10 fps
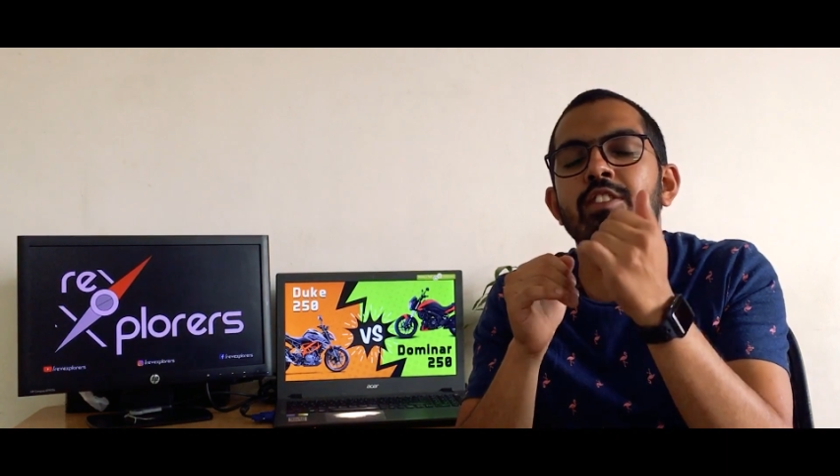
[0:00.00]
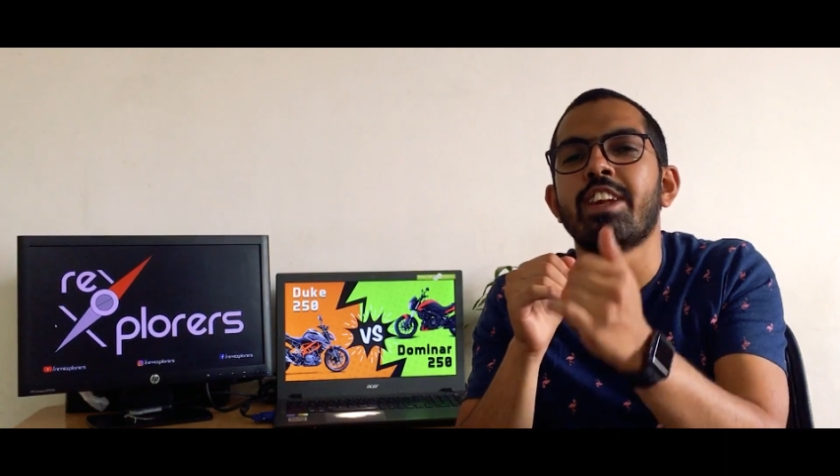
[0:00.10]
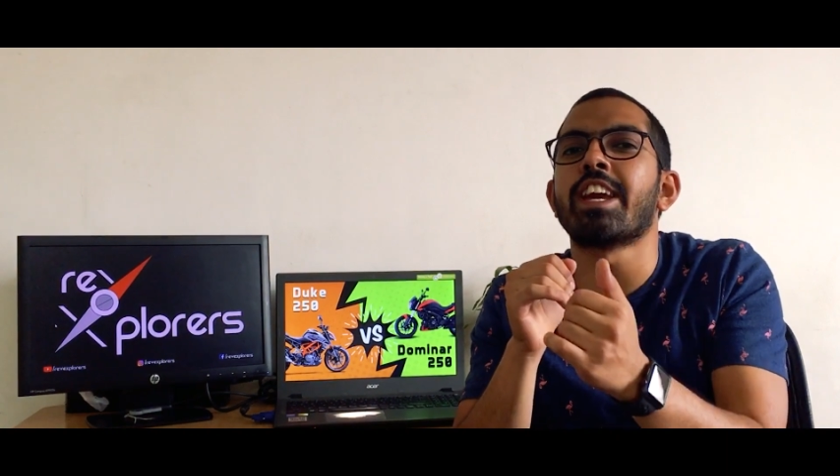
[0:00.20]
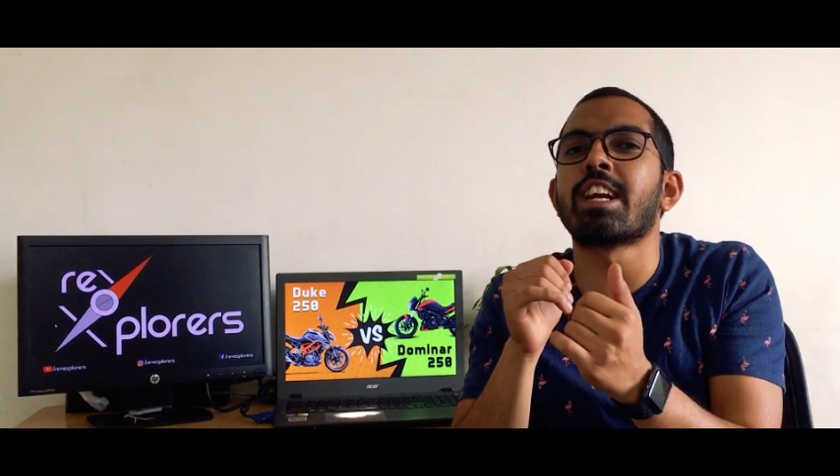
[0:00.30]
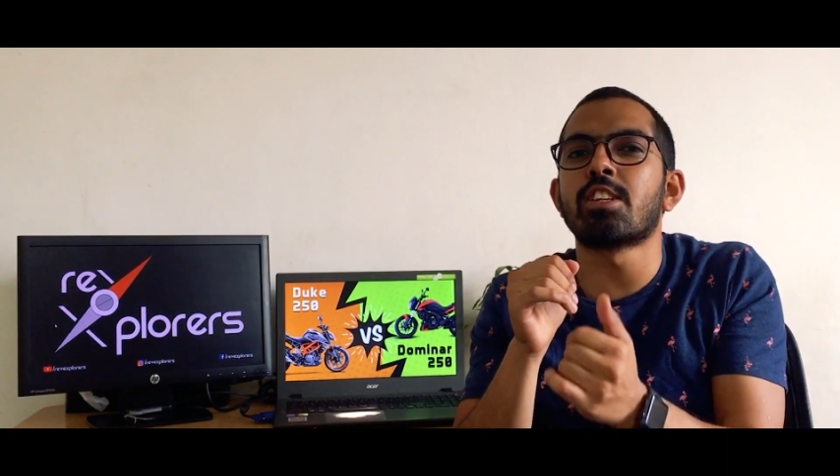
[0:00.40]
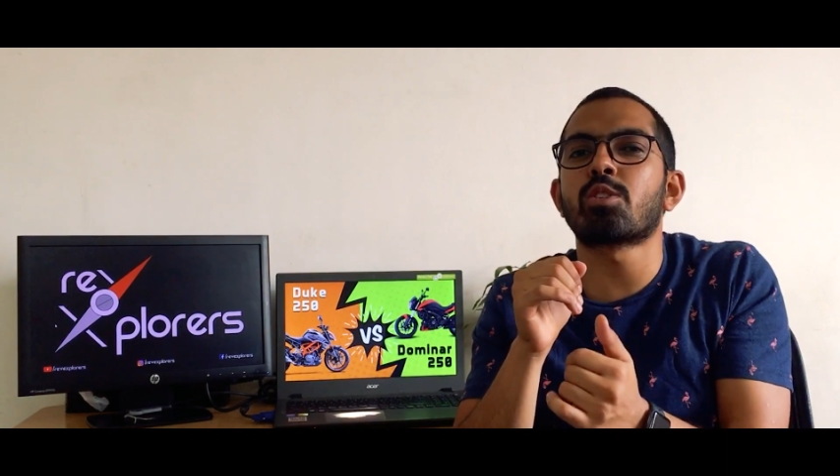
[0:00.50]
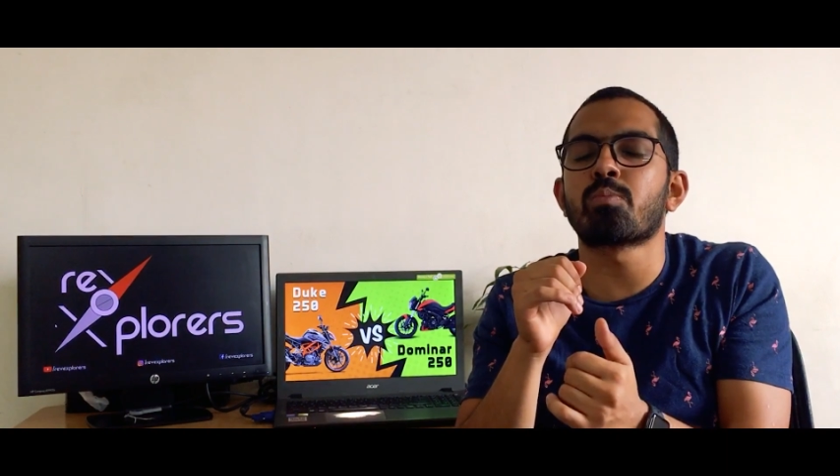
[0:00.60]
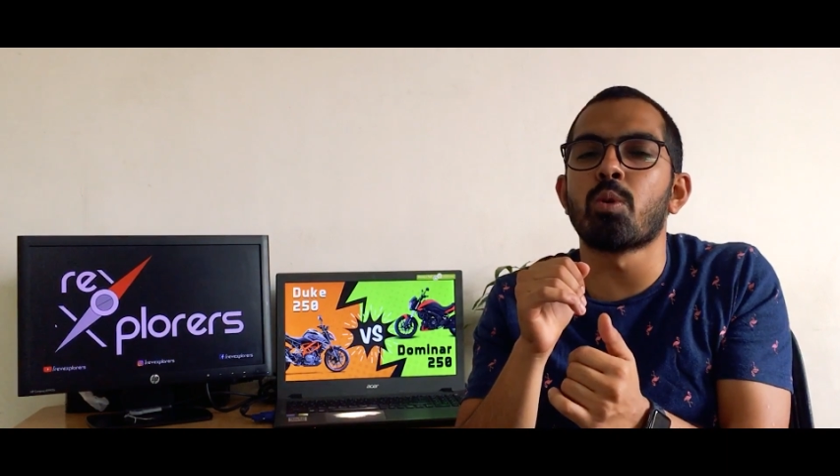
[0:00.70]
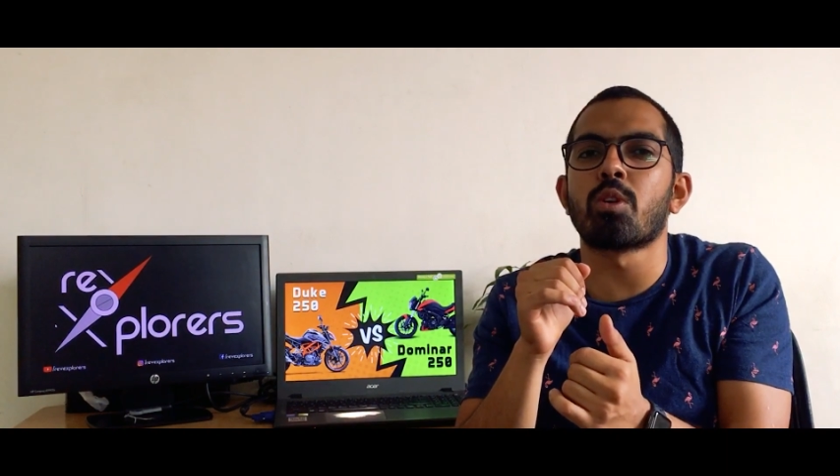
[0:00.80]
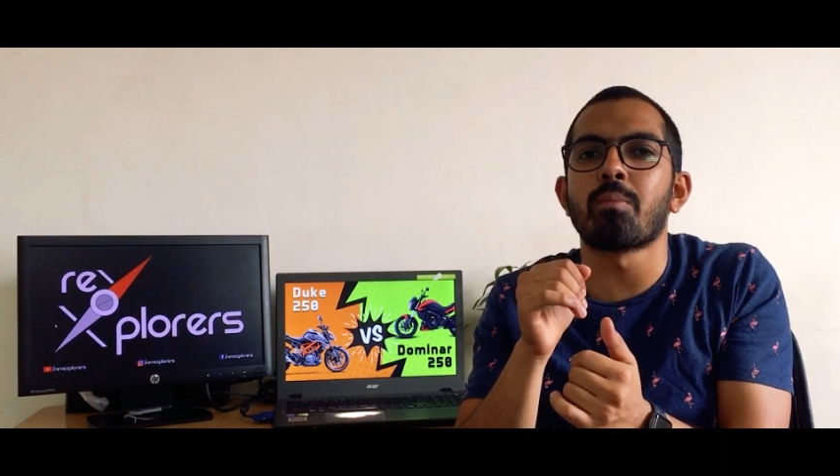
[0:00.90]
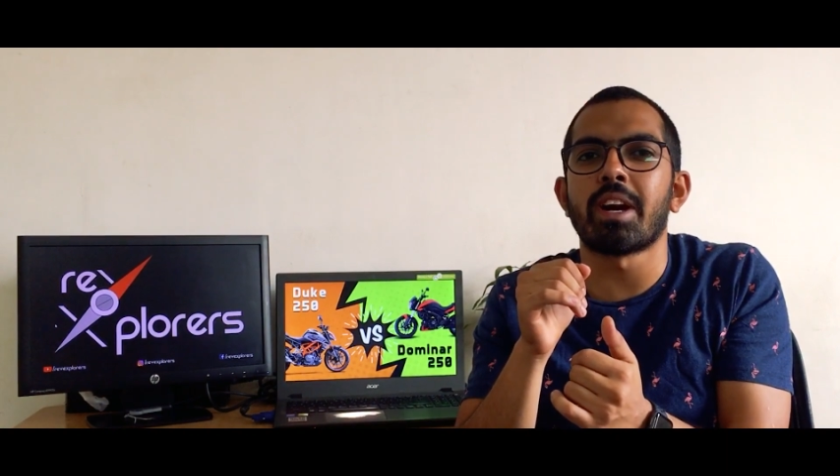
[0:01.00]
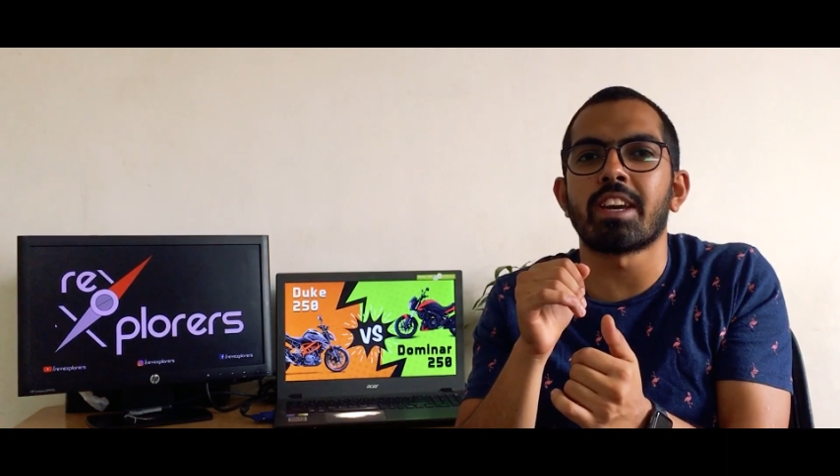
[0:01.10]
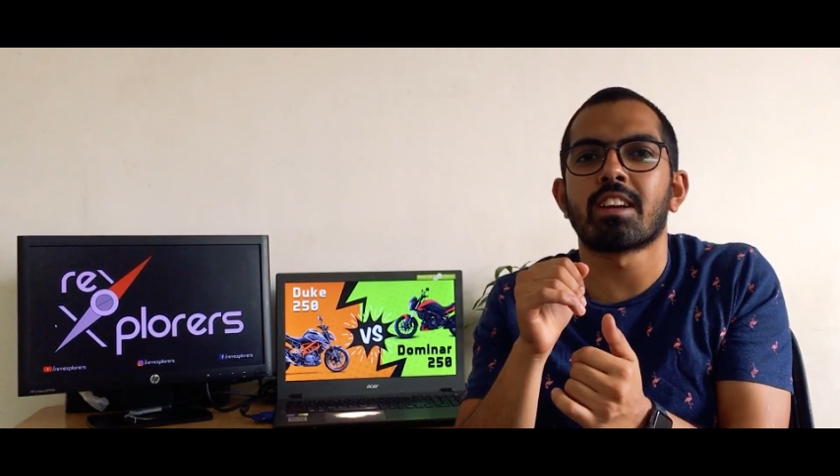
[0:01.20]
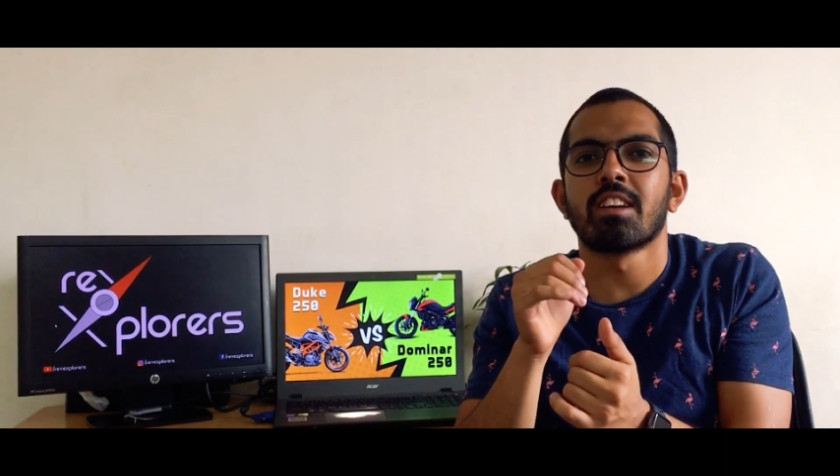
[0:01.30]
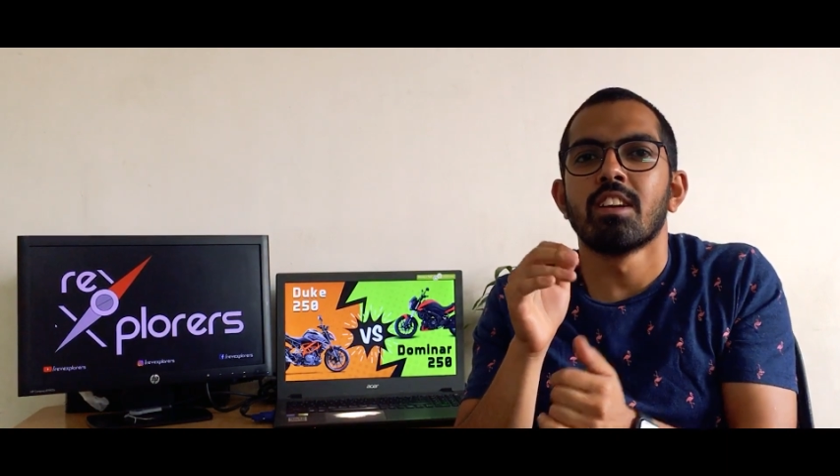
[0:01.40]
naked sport bike.